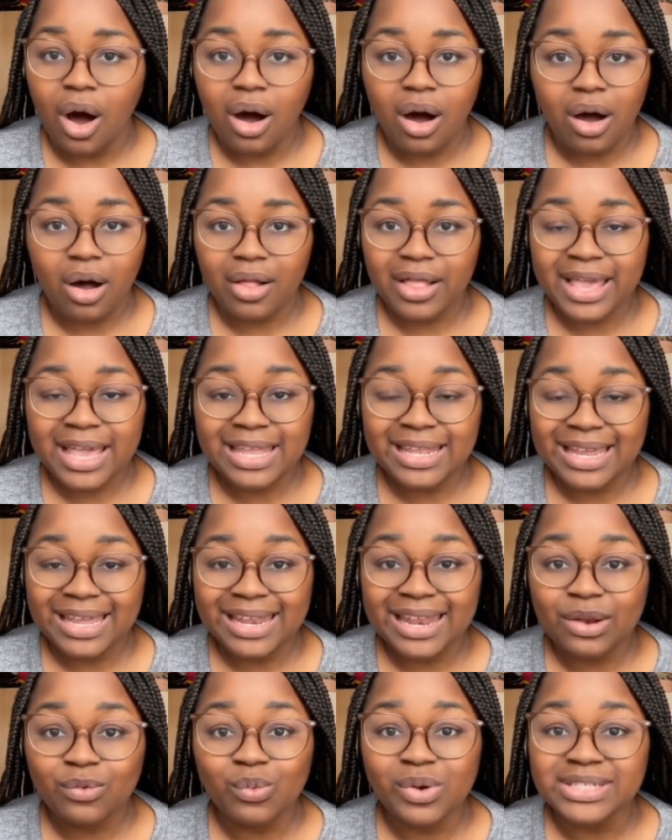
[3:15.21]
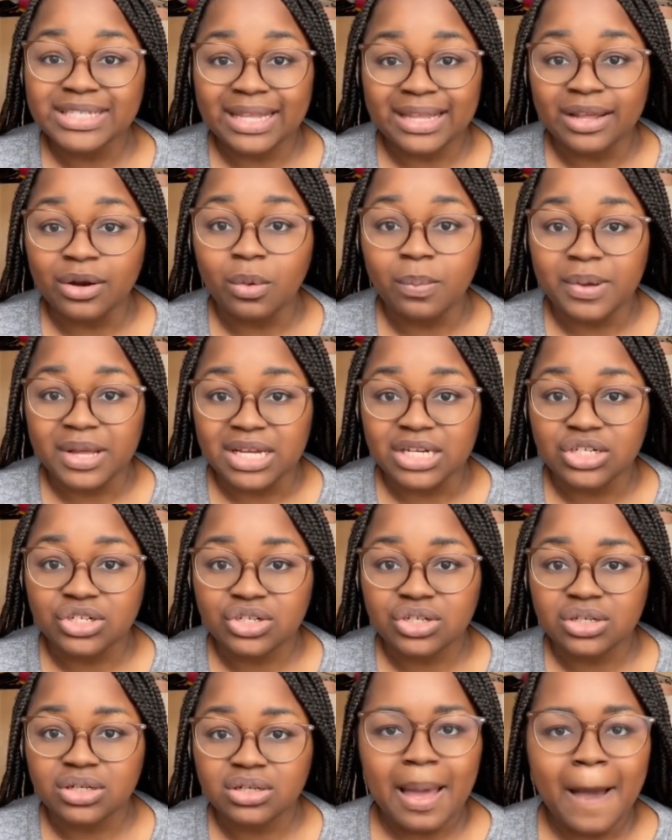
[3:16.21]
All he needed was a little
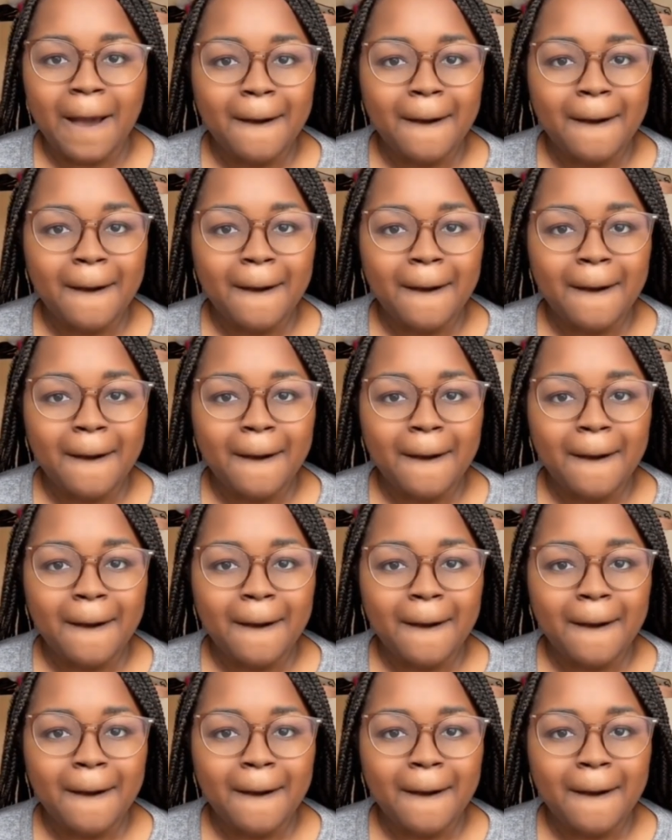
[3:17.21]
push.